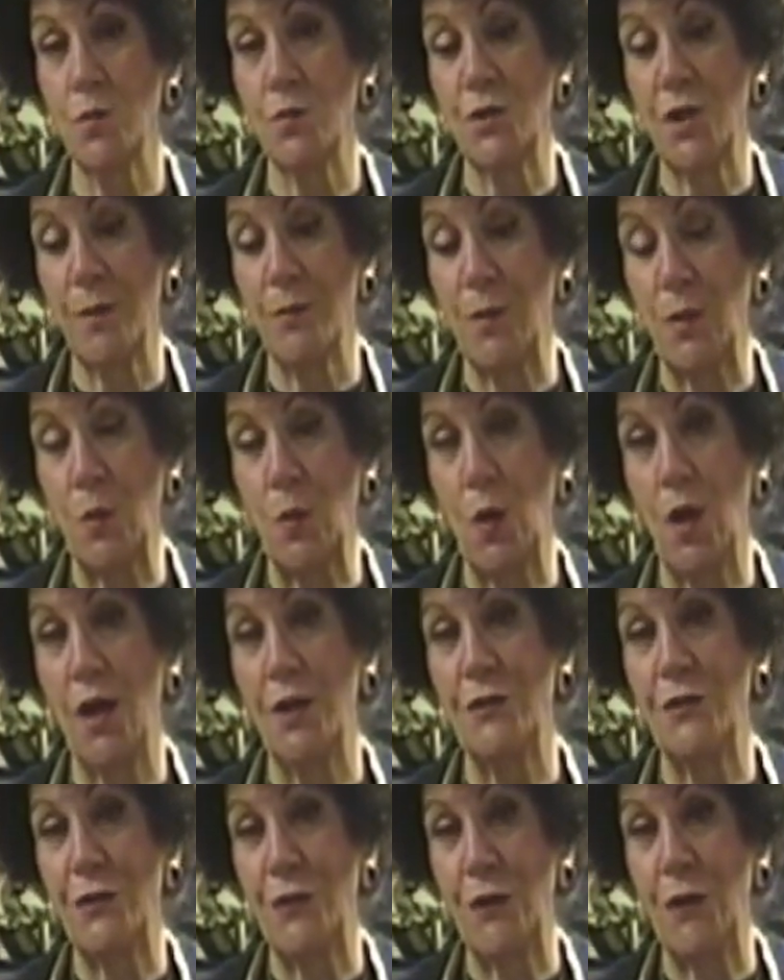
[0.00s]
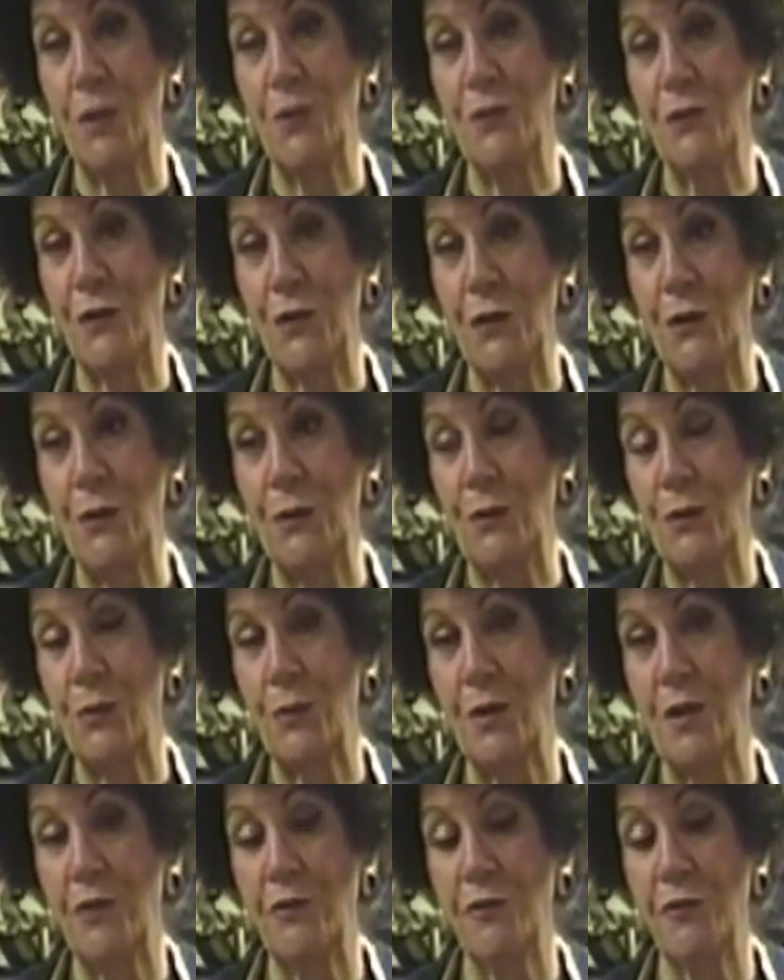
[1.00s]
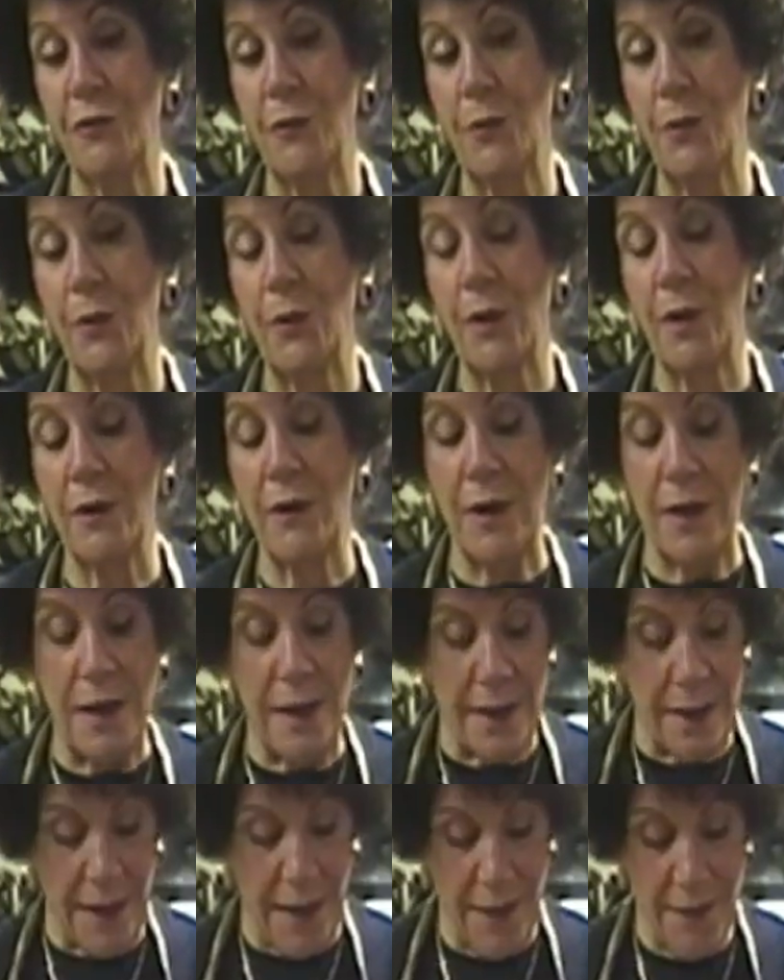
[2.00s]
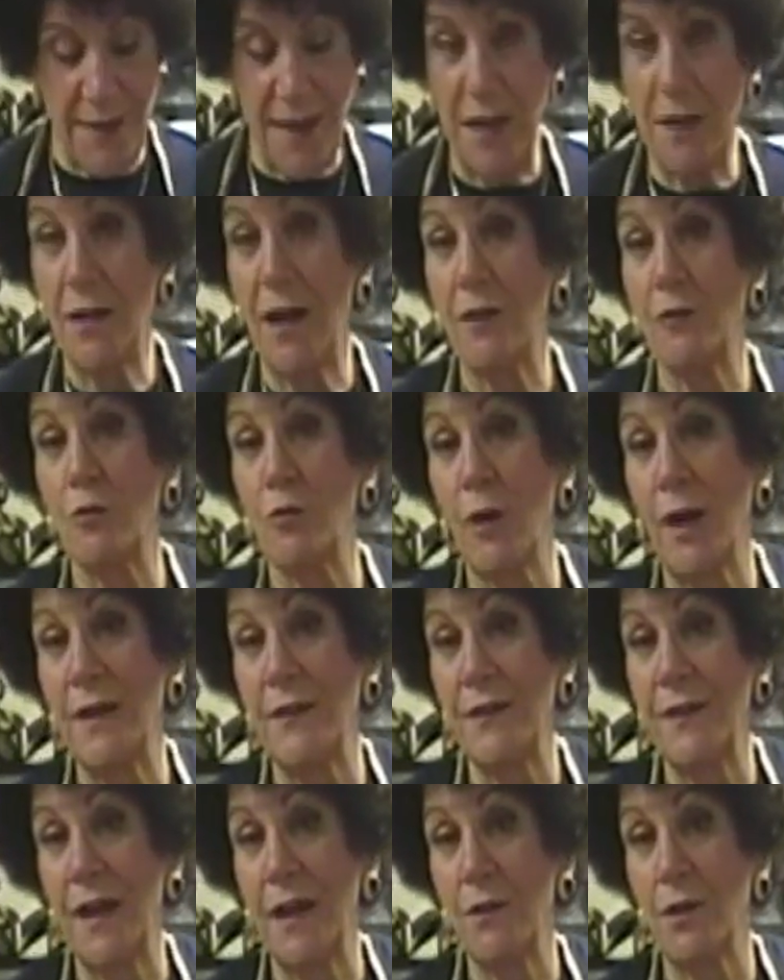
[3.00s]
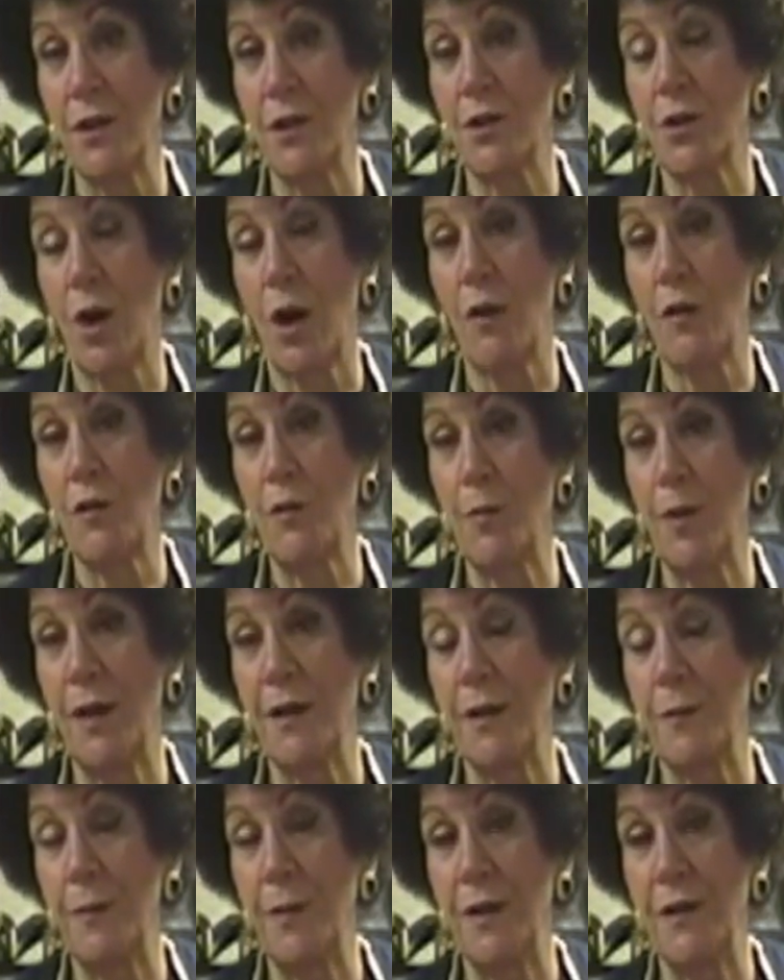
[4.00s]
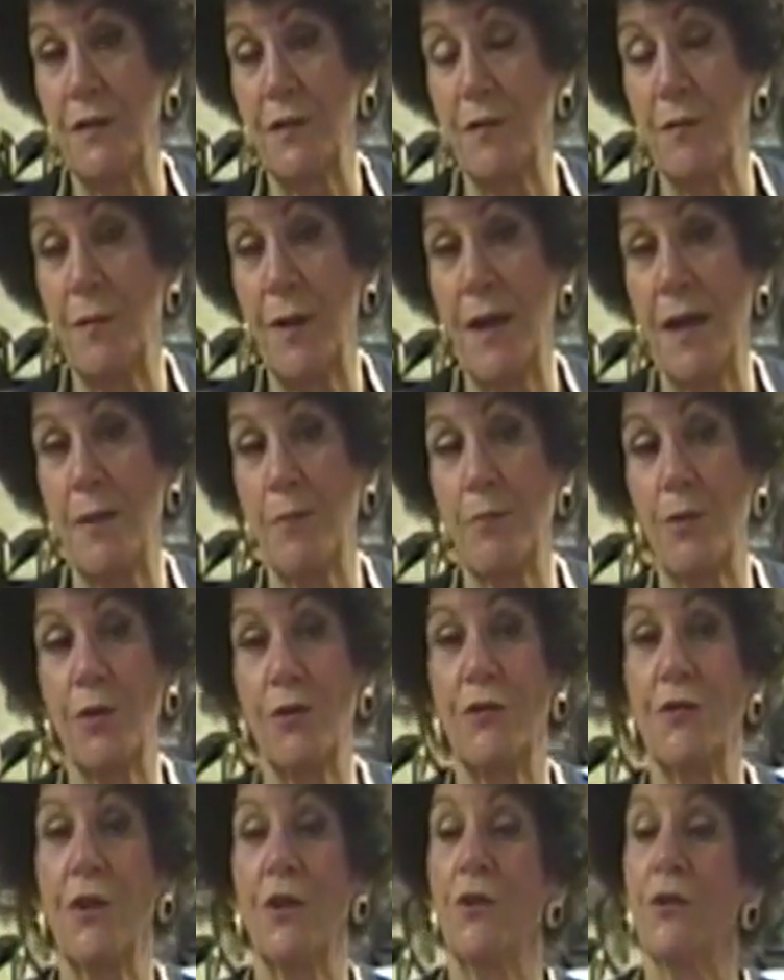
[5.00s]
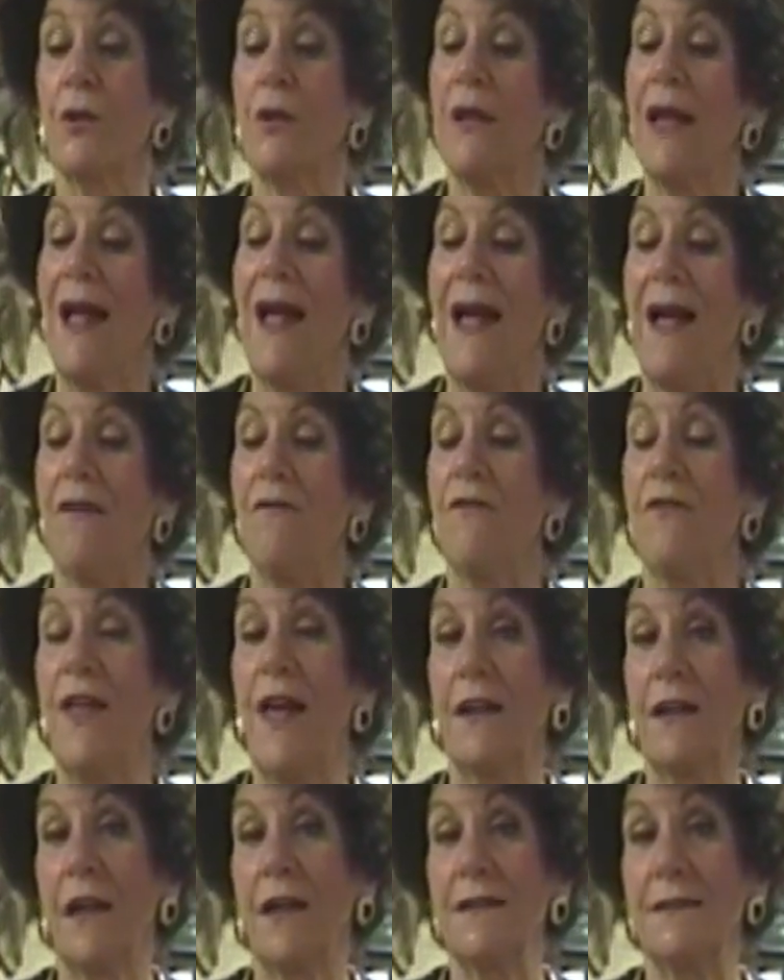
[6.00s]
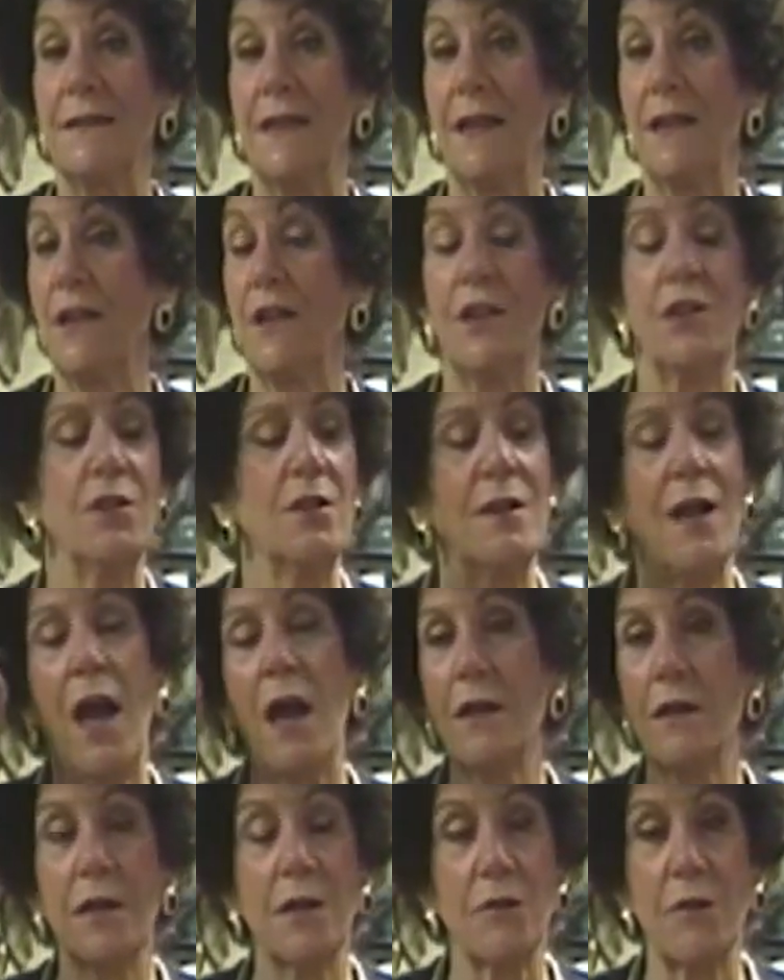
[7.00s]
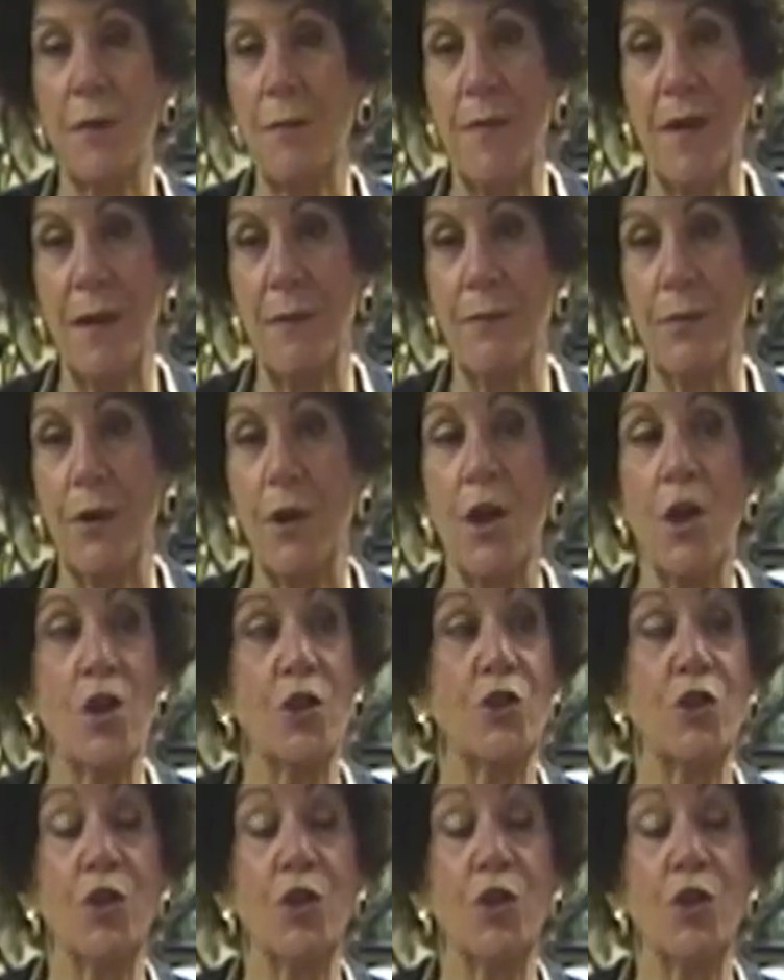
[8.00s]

number 1, 2, 3, 4, and then write that on a corresponding piece of paper so you'll have that identity. You're not going to remember